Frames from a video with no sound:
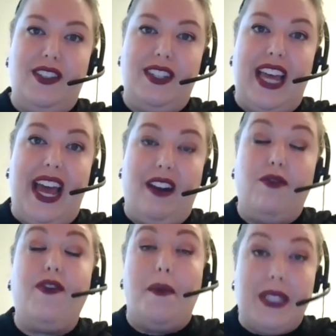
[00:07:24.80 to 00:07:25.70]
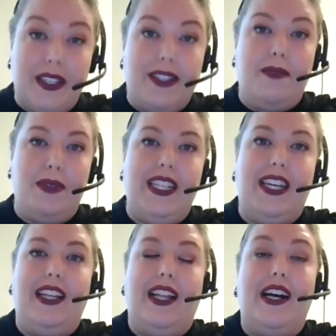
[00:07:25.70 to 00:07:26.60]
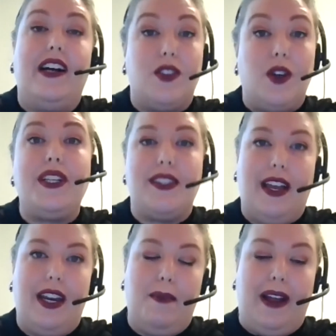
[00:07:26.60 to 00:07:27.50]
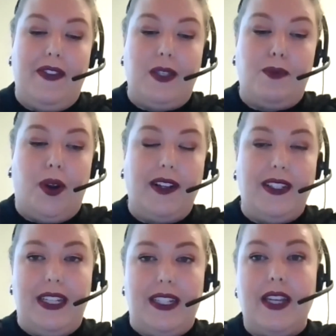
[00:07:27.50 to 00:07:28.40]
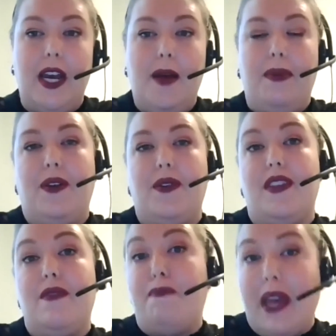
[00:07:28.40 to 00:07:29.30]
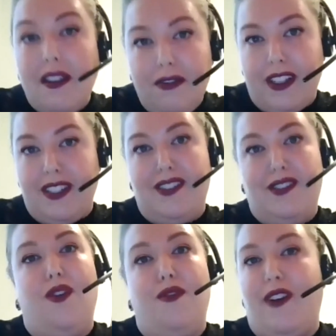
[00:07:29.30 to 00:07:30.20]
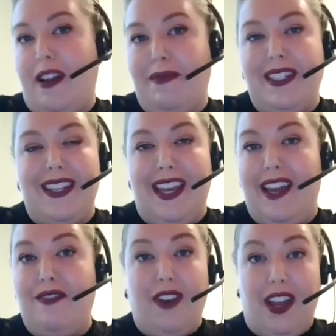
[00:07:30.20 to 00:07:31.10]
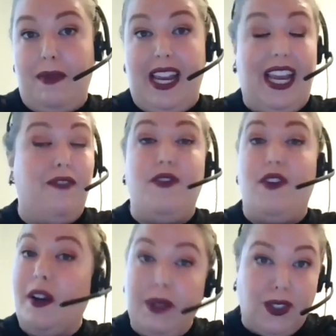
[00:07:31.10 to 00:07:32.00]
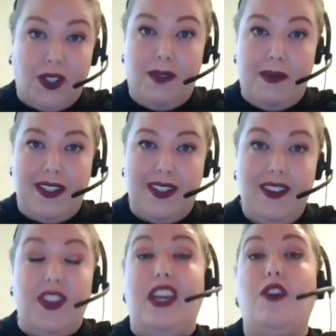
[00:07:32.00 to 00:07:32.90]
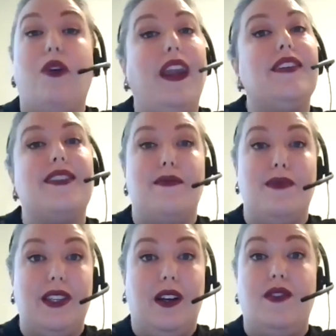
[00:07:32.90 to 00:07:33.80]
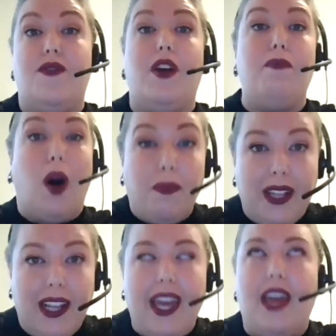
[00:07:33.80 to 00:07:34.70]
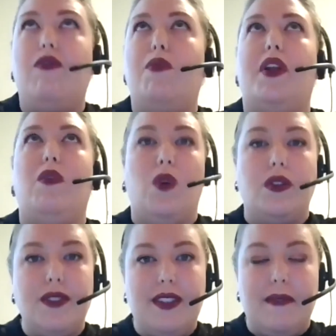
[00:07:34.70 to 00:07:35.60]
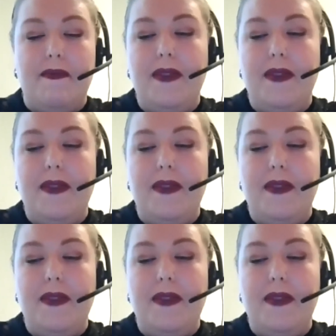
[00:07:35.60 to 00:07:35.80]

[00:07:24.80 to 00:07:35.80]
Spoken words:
and pharmacists in particular are so excited about this product is because the benefits of vitamin C and vitamin E are very well documented. The ingredients themselves are very popular. Everybody wants them.